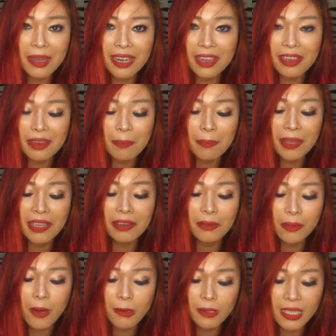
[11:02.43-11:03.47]
my pink
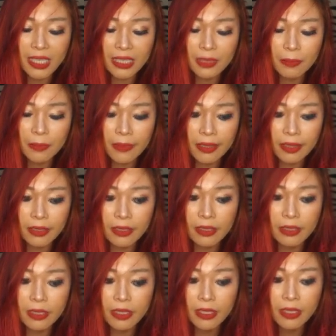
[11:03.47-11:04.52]
roses, but
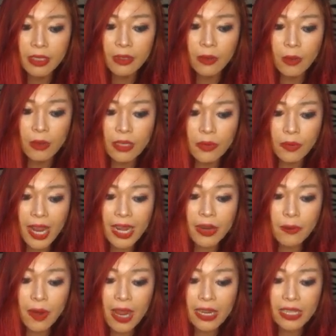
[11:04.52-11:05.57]
only red
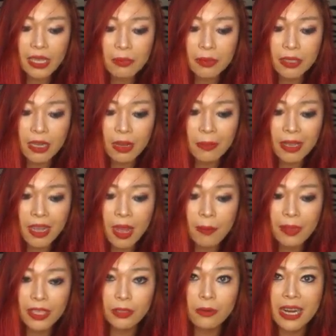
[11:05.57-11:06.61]
and white keeps coming
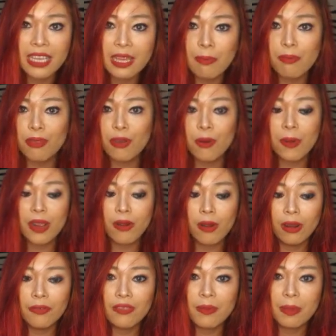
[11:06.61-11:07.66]
up. That's why I keep throwing
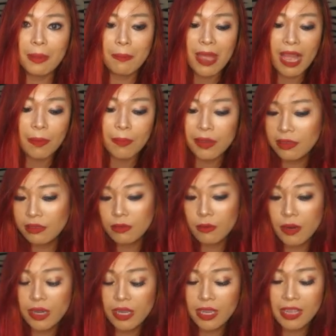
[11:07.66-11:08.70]
all of them back, but
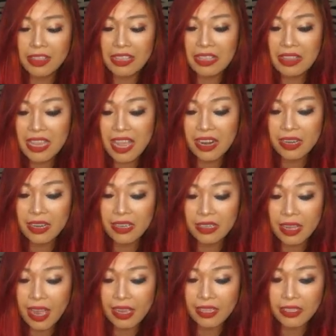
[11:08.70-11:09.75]
don't worry, in the end,
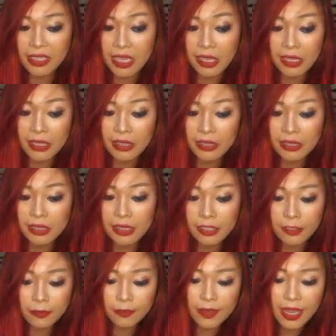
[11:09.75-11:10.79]
I can sell it.
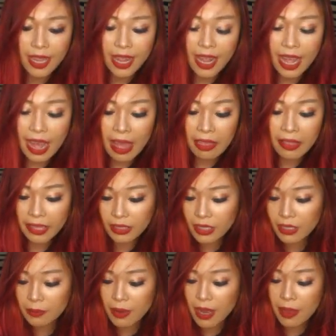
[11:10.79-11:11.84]
And this
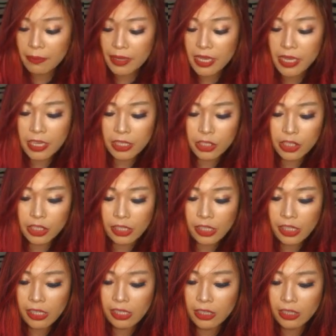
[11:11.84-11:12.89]
is my beach.
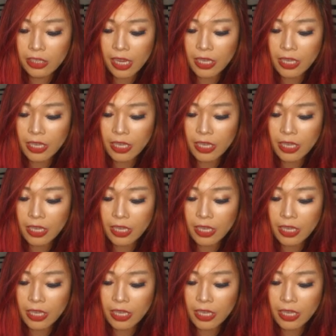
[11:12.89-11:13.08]
Each,